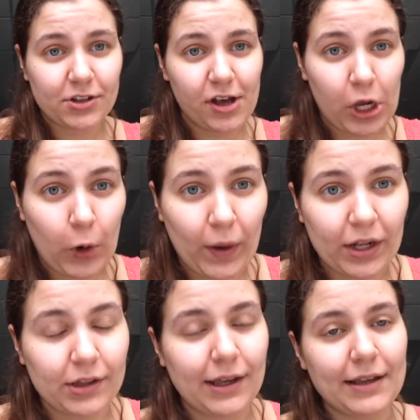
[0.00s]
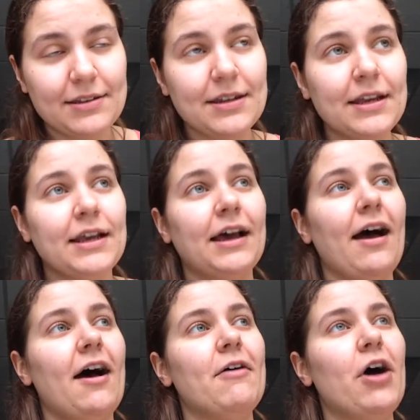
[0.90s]
law quite a lot
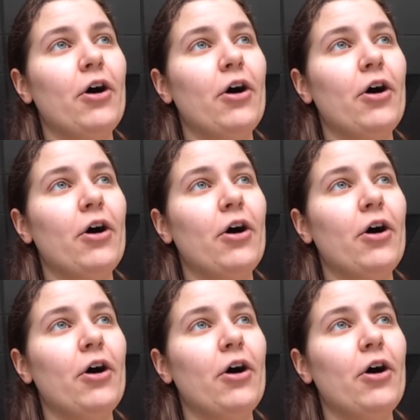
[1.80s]
uh,